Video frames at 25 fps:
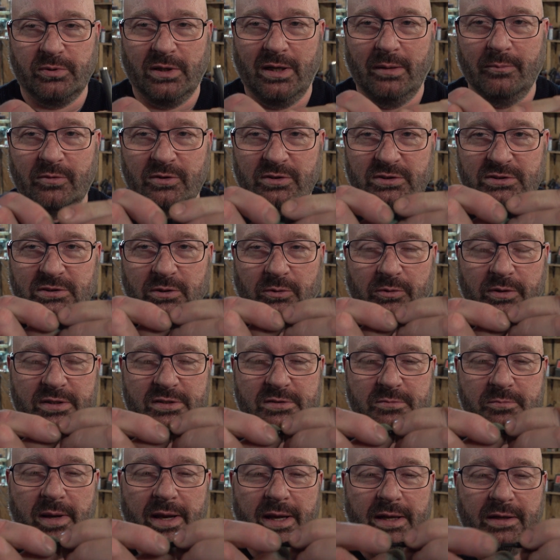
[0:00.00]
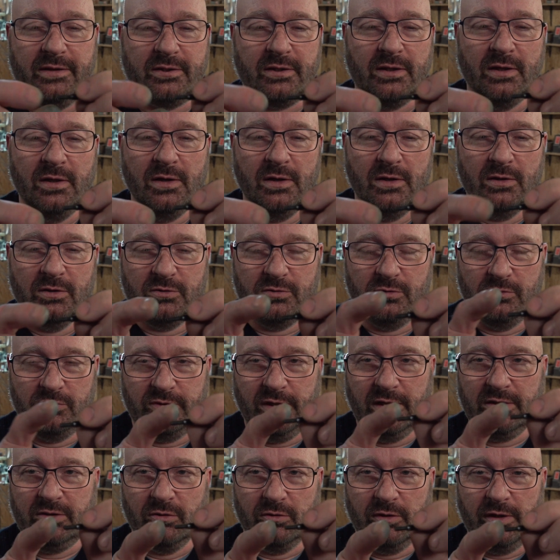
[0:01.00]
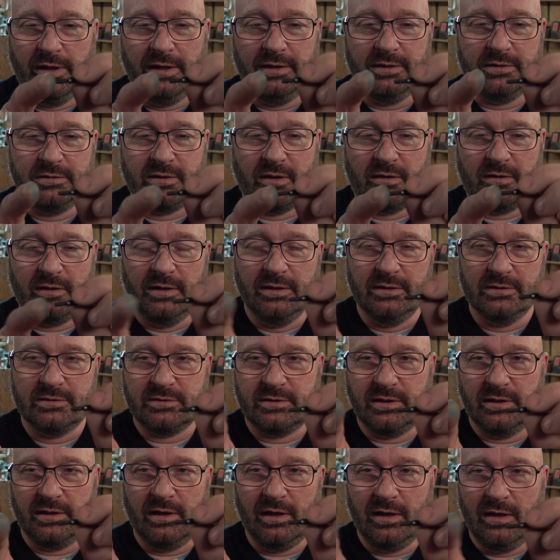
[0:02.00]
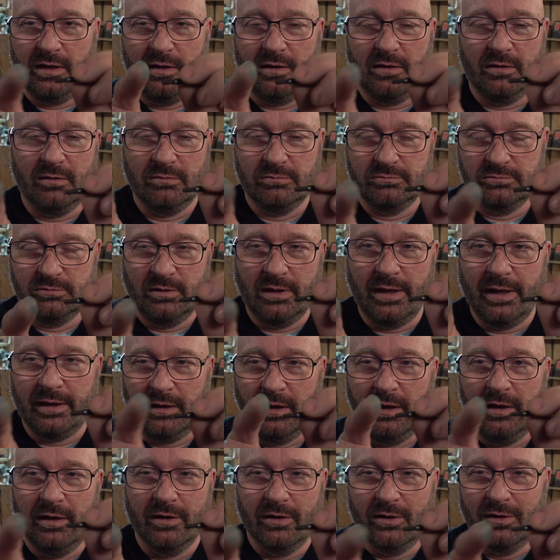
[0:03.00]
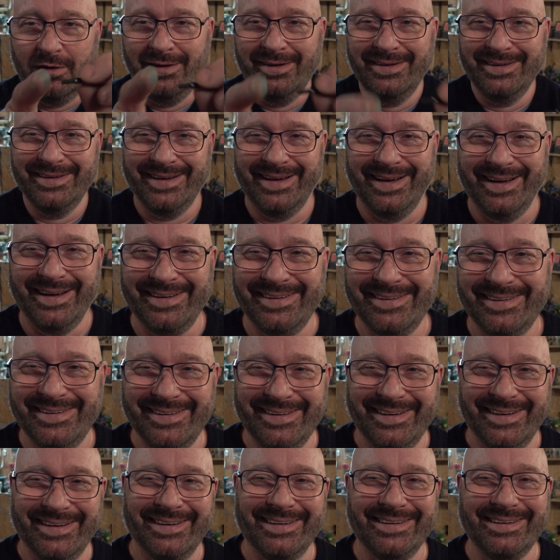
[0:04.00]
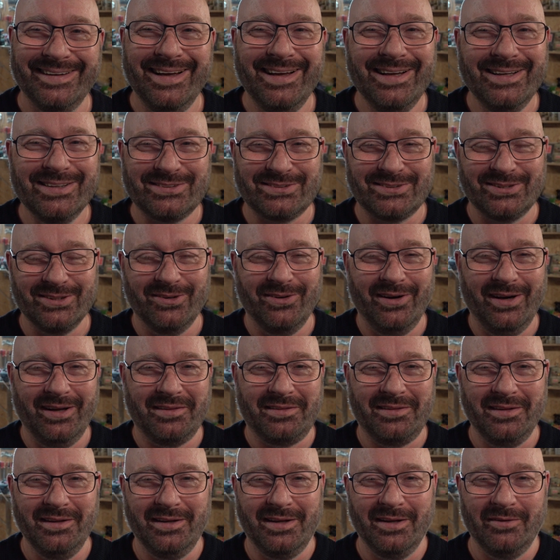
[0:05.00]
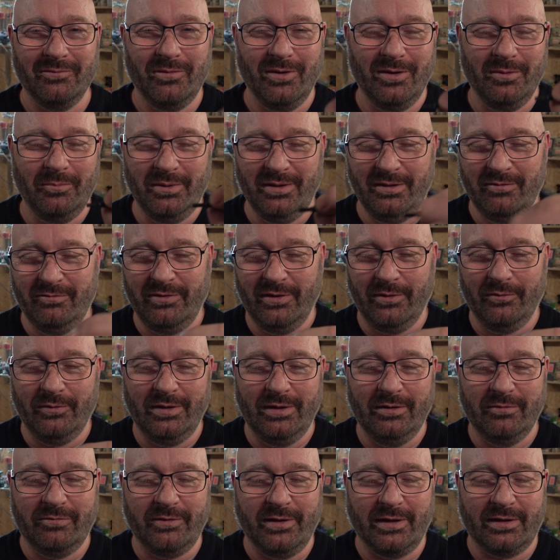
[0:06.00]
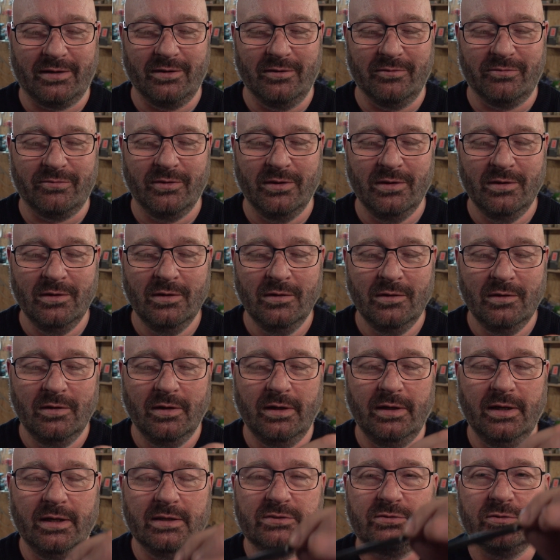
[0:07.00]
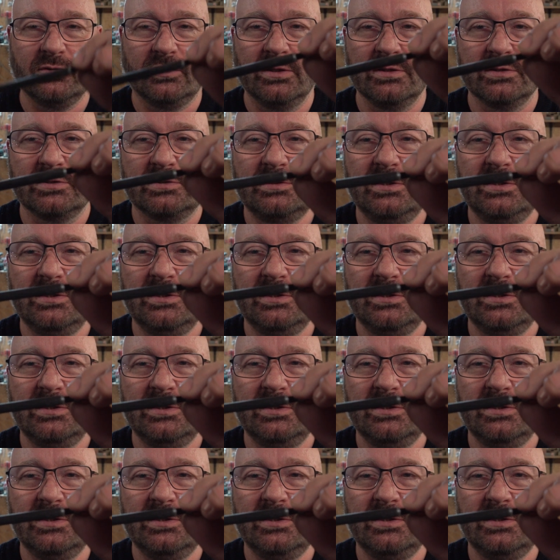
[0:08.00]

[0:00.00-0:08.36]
primer, so it's made to detonate things that are like here. So I think it will be very effective. And as you can